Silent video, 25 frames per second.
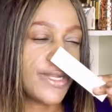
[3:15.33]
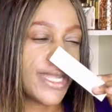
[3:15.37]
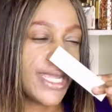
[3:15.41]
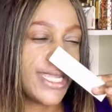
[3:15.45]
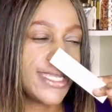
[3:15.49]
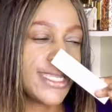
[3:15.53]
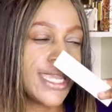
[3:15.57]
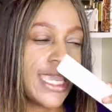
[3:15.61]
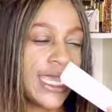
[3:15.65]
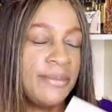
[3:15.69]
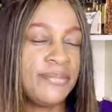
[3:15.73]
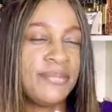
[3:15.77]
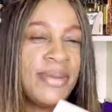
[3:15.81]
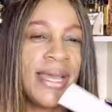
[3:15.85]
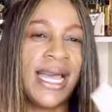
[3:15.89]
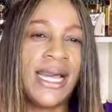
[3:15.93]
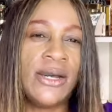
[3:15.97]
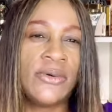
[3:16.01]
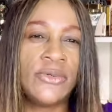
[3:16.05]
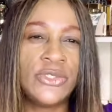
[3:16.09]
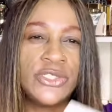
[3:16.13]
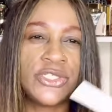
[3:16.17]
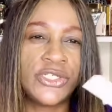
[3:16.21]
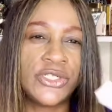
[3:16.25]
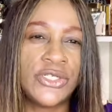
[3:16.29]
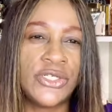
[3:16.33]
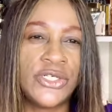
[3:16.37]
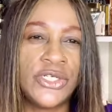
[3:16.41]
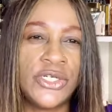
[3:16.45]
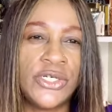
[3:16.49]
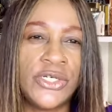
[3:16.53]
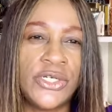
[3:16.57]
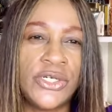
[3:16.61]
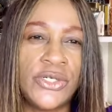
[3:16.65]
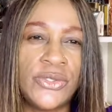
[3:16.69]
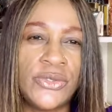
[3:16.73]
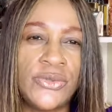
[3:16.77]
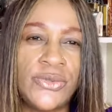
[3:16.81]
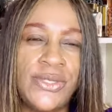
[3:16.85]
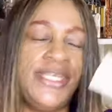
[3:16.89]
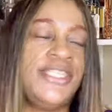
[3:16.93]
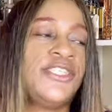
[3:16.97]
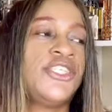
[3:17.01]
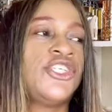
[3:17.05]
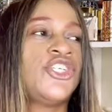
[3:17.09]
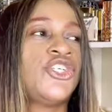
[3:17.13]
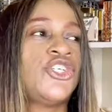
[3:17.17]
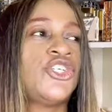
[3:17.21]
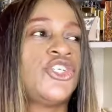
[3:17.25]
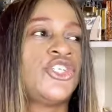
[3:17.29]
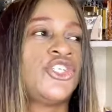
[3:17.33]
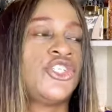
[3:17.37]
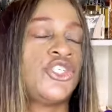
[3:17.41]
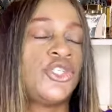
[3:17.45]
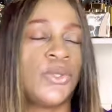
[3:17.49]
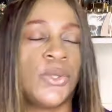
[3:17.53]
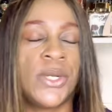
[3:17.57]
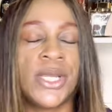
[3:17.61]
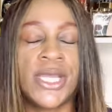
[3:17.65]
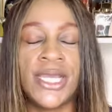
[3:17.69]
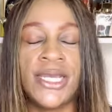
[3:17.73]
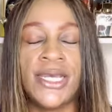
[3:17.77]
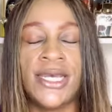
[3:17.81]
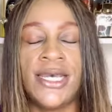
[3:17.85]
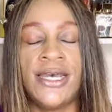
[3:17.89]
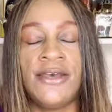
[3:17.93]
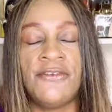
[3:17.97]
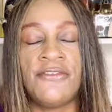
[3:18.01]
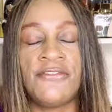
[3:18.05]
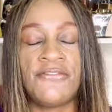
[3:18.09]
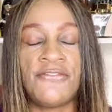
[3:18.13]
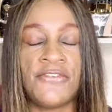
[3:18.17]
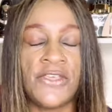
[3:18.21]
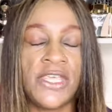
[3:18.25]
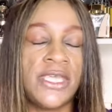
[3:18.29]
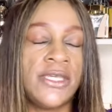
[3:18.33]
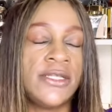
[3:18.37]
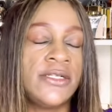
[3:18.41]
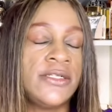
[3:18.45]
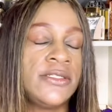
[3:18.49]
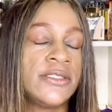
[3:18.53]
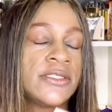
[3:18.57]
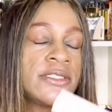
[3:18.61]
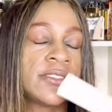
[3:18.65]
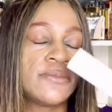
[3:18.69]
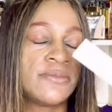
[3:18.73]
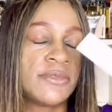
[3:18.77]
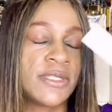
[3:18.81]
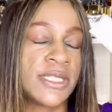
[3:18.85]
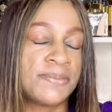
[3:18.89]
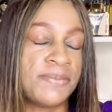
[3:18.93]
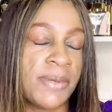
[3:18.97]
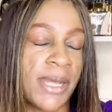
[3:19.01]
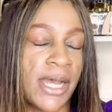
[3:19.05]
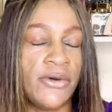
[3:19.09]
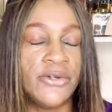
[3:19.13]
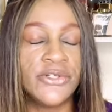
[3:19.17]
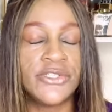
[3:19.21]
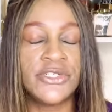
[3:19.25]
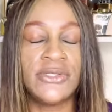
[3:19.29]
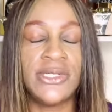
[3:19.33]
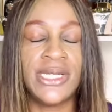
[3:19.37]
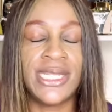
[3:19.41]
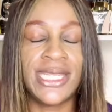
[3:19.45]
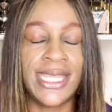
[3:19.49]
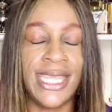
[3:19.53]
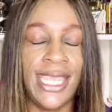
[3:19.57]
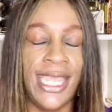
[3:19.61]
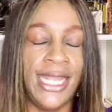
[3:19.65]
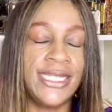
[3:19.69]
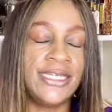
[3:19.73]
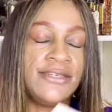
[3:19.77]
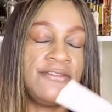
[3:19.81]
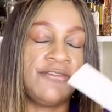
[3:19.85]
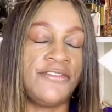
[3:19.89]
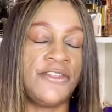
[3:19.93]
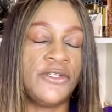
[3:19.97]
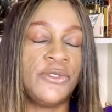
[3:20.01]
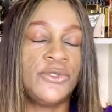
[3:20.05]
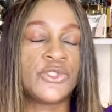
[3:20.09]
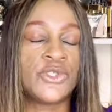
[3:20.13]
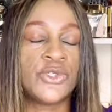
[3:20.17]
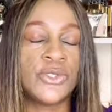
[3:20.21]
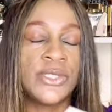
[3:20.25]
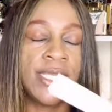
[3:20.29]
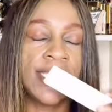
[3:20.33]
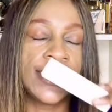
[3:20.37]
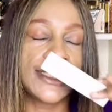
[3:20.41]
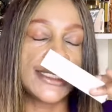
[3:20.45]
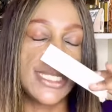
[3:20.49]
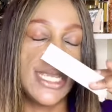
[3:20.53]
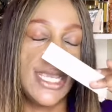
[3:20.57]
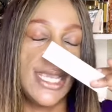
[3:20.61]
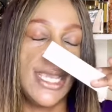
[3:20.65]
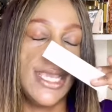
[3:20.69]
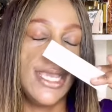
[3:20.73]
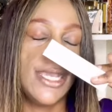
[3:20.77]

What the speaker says: like a powdery sugar feel, powdery candy feel to this,